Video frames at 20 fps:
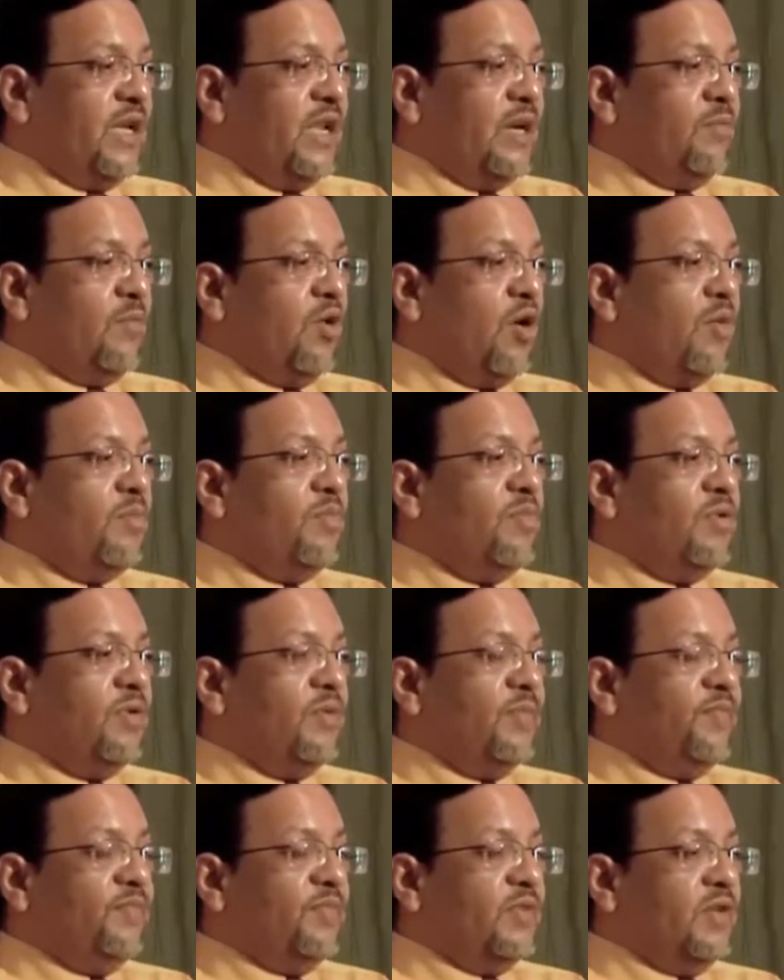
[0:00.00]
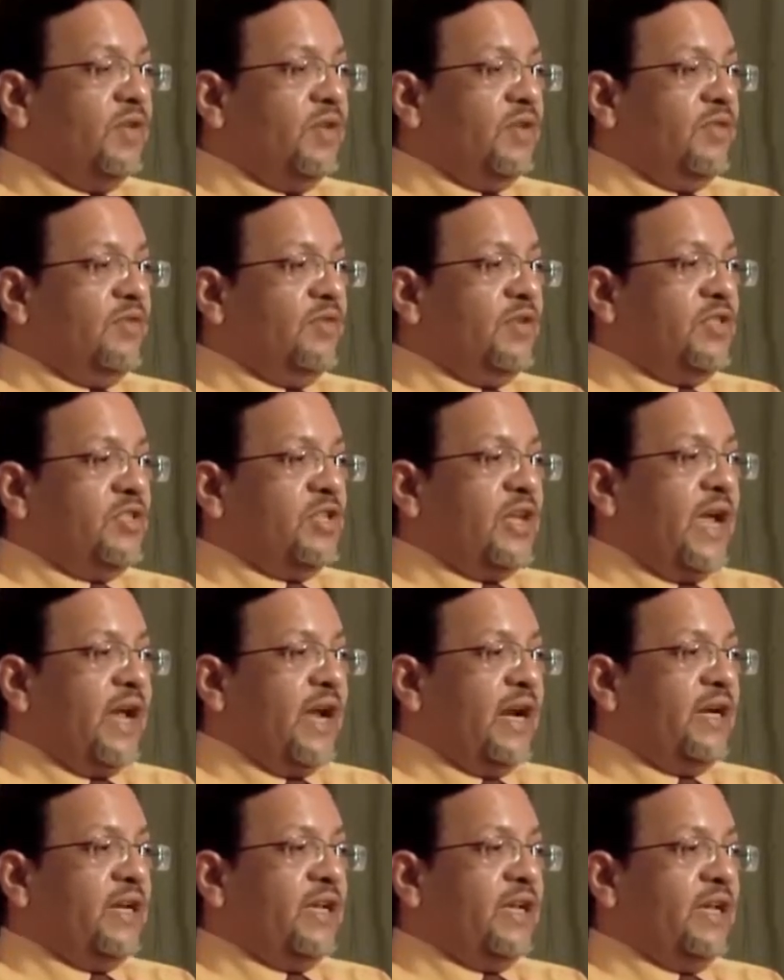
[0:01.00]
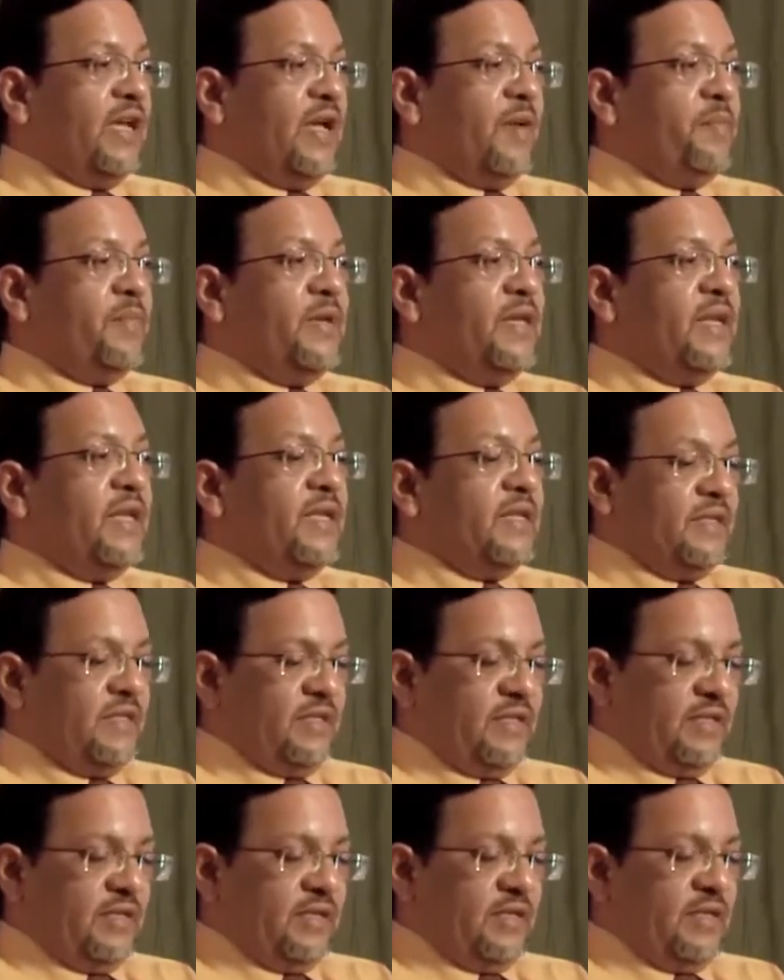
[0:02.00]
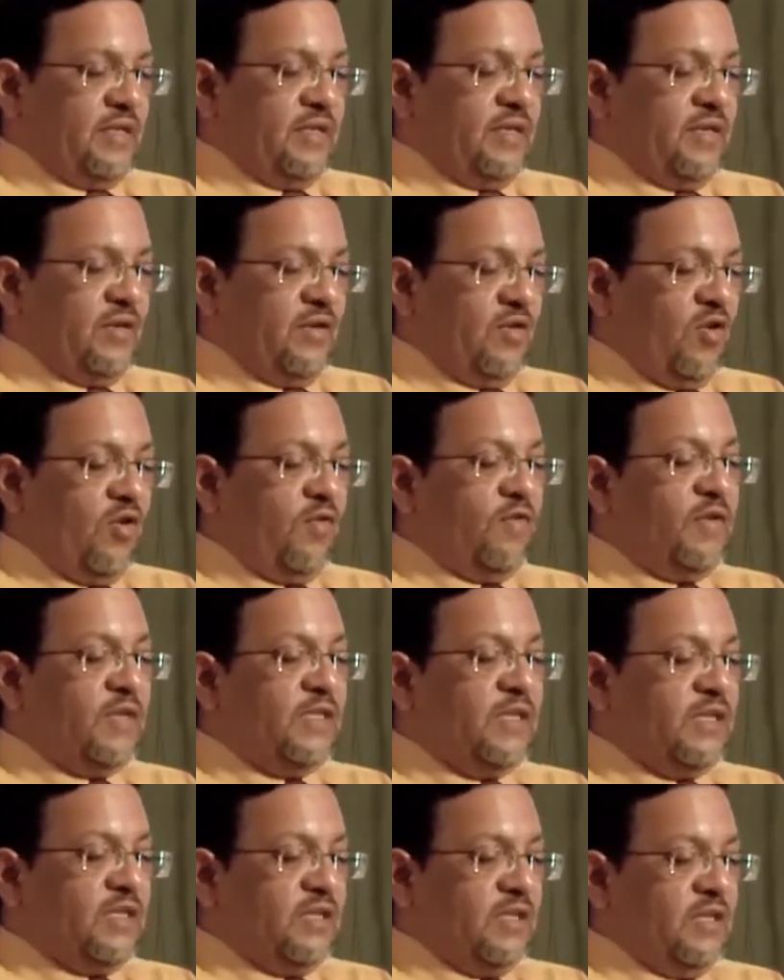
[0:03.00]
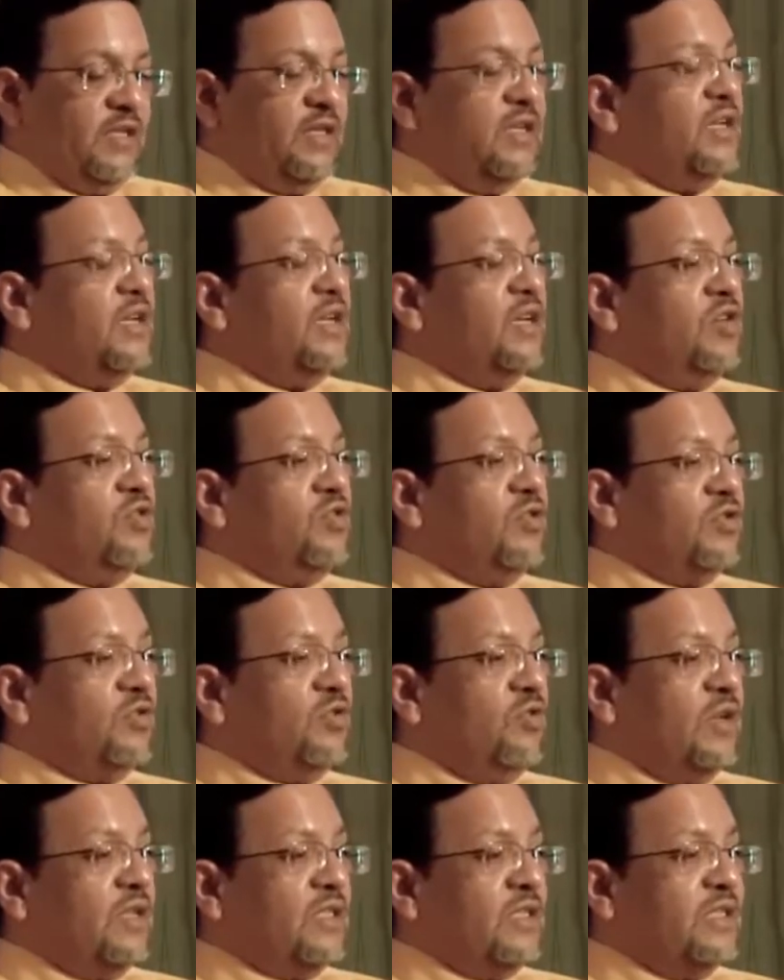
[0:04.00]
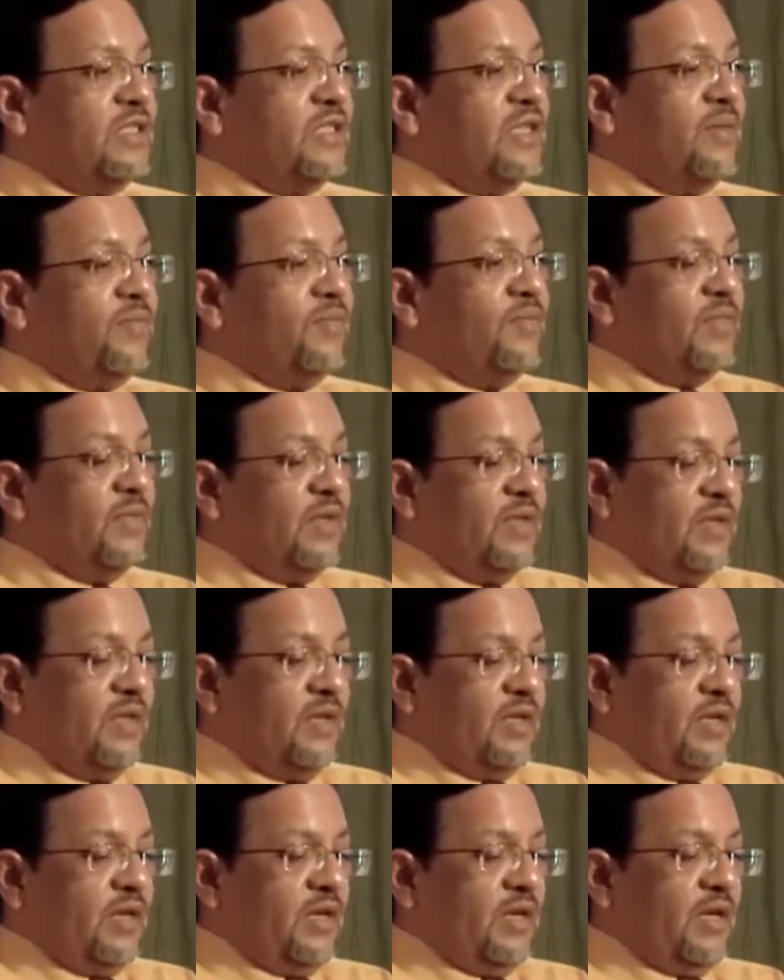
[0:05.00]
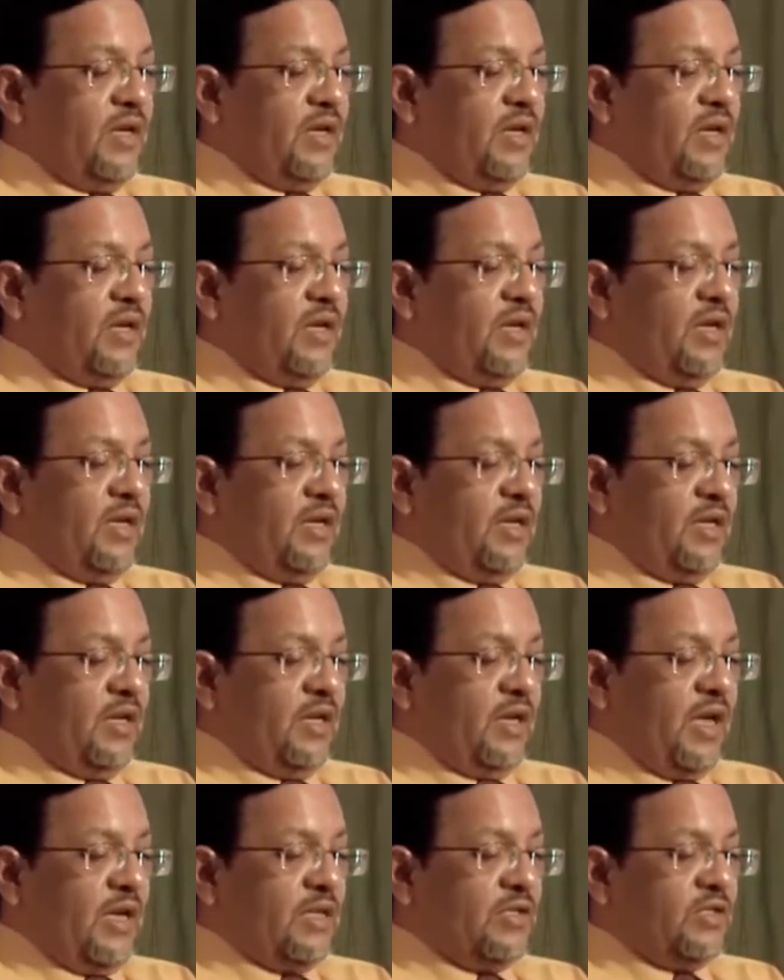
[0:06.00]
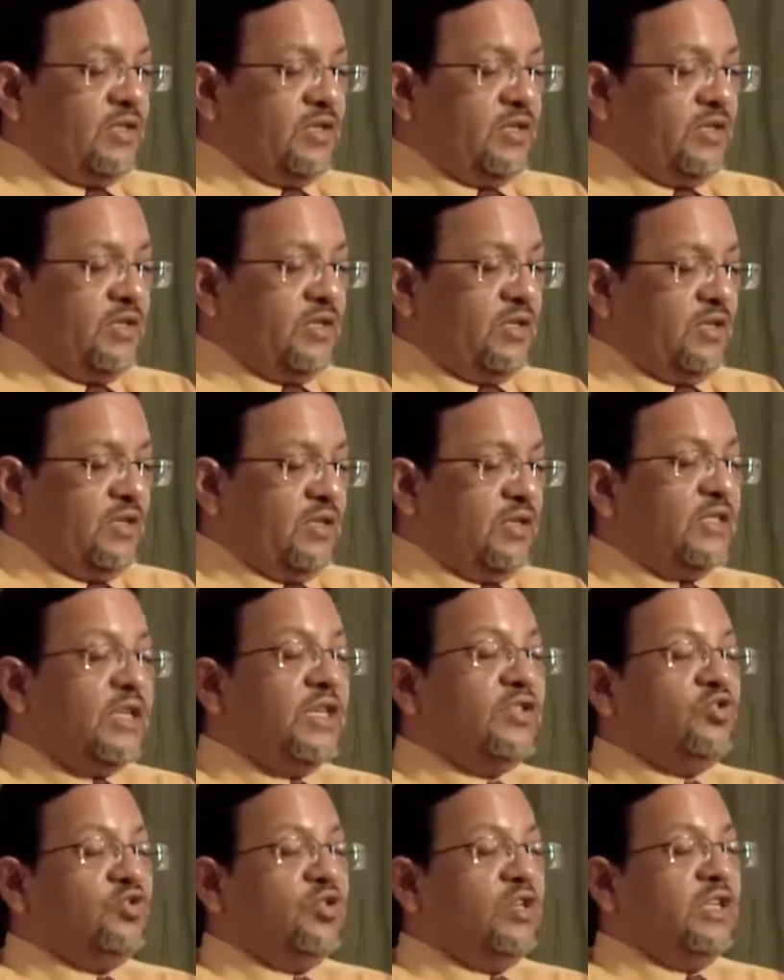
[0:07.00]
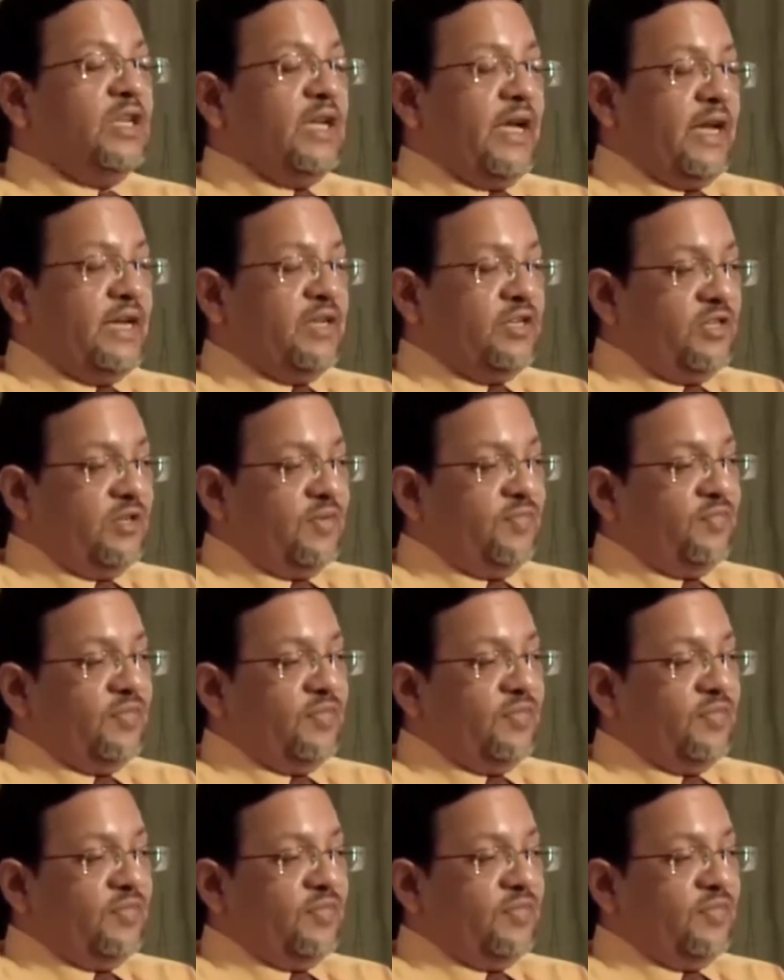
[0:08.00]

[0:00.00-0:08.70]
Hale-Bopp, which had a appearance or visit into a solar system in last century end,